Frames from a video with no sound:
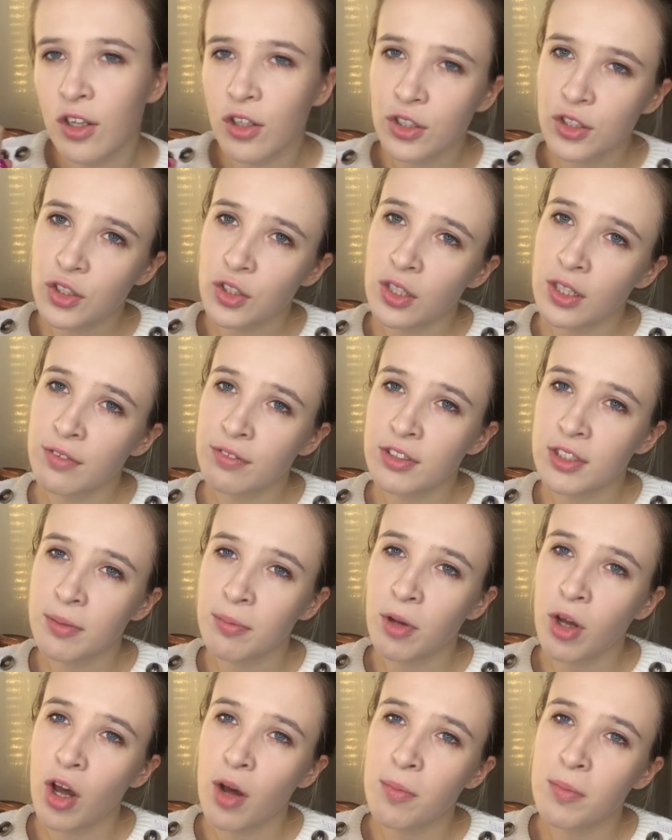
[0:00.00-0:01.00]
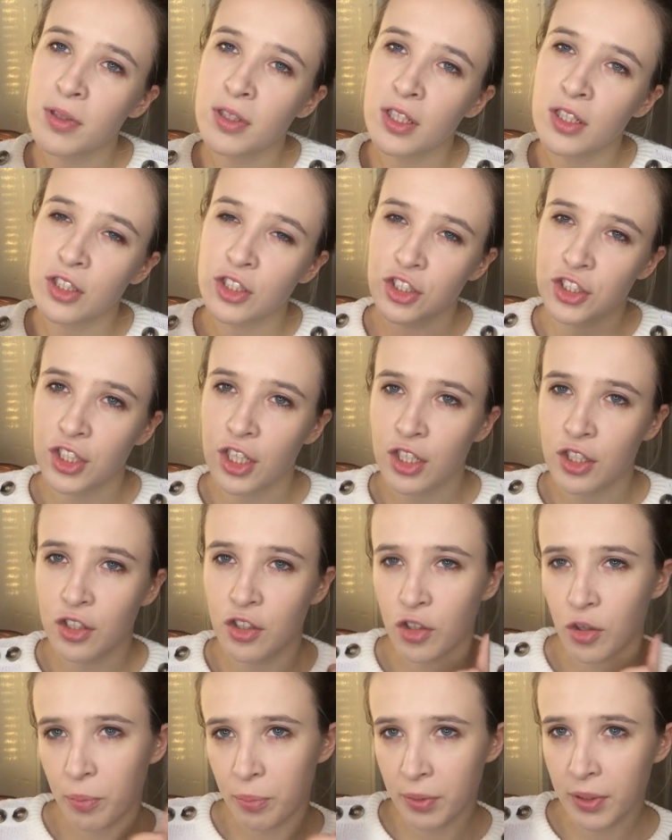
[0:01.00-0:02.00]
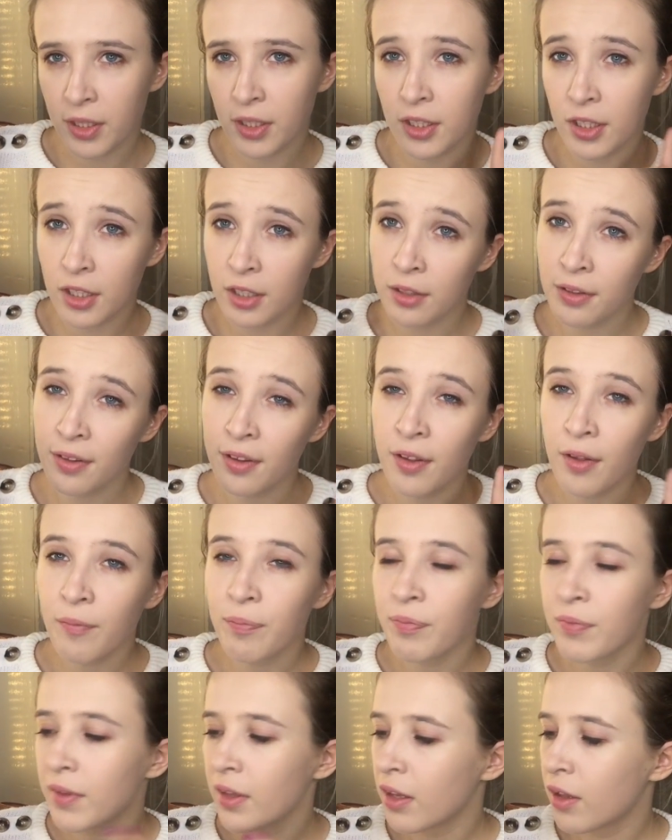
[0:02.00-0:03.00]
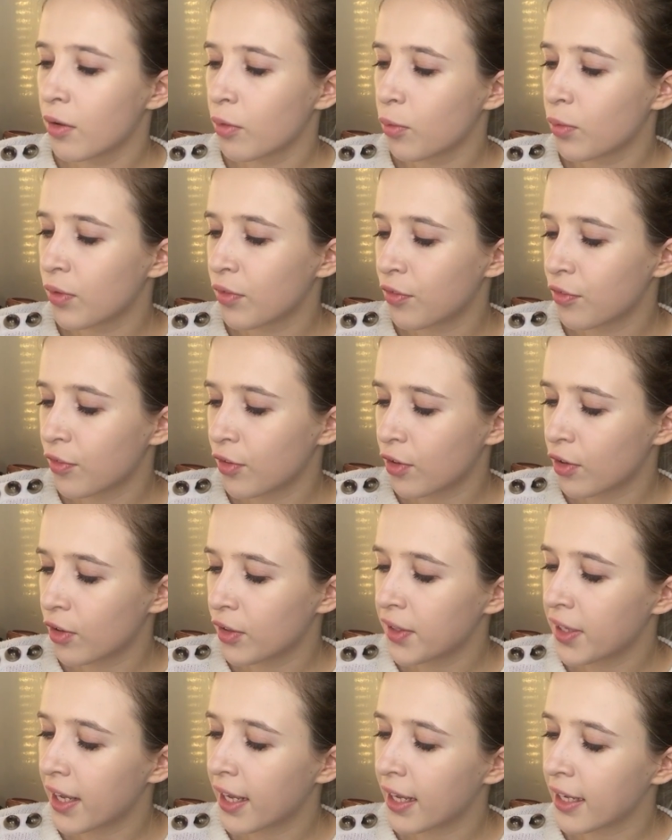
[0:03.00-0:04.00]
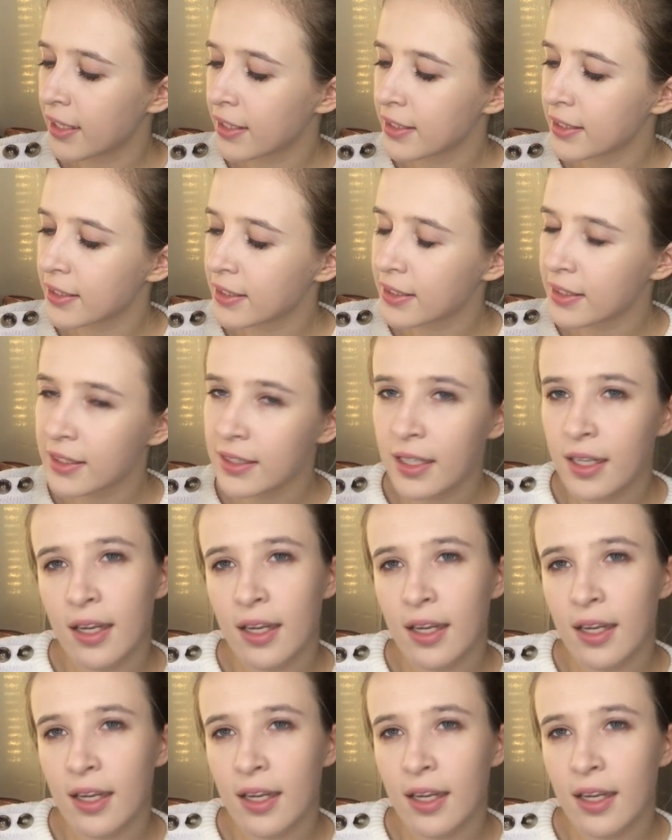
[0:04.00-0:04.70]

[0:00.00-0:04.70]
also leave some comment and share your opinion with all us.